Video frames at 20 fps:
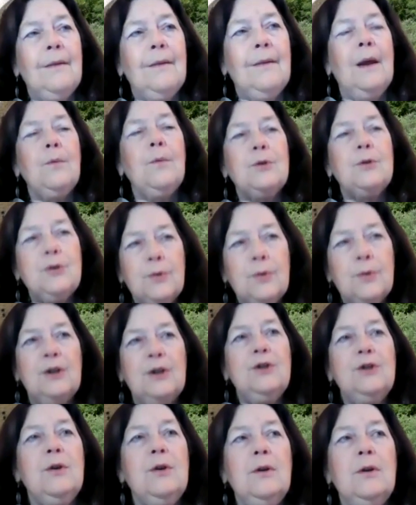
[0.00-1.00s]
they were
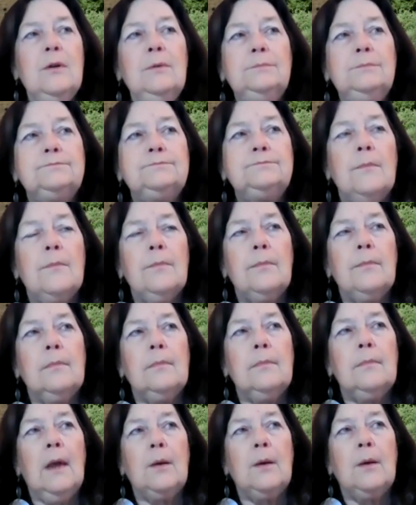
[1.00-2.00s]
traditional,
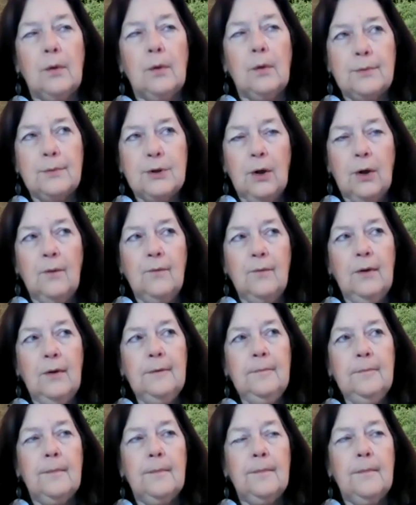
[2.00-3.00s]
they were
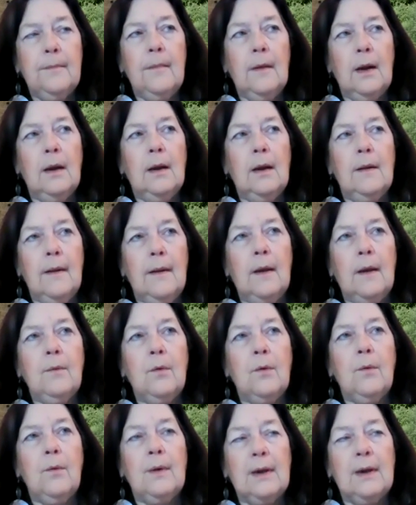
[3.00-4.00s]
observant, they
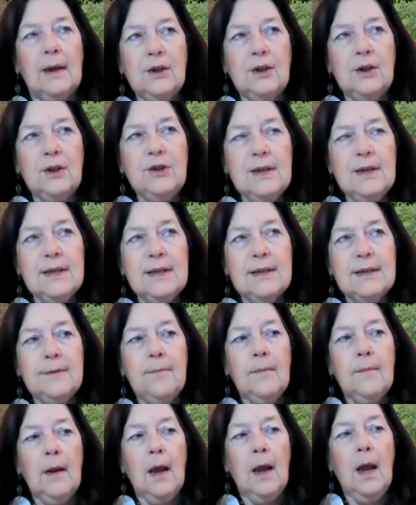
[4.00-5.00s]
were religious,
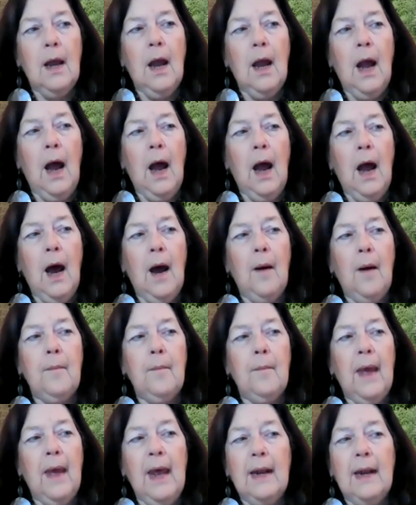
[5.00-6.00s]

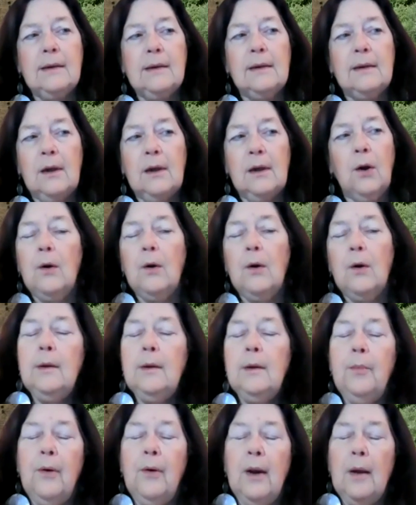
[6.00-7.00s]
um, and the early
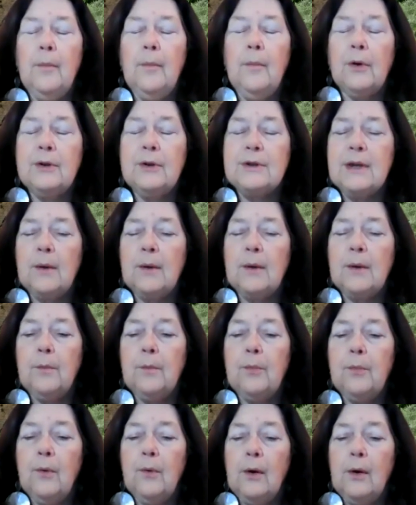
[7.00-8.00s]
prayer books that were
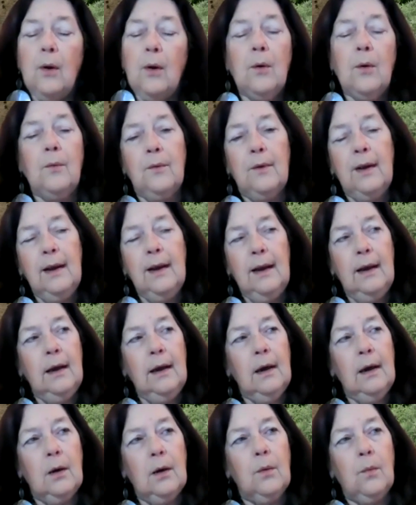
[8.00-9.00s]
brought over
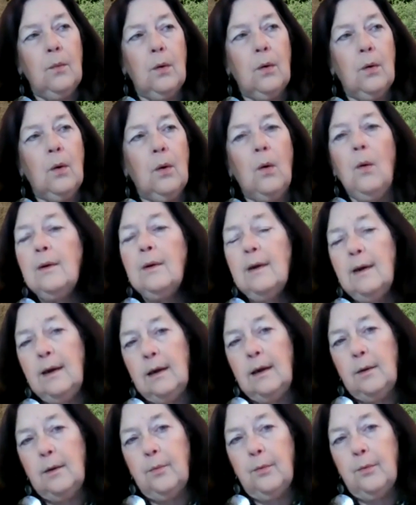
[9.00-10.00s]
here were all in
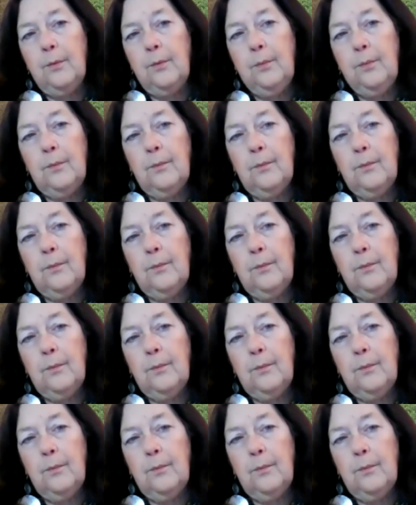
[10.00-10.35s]
Hebrew,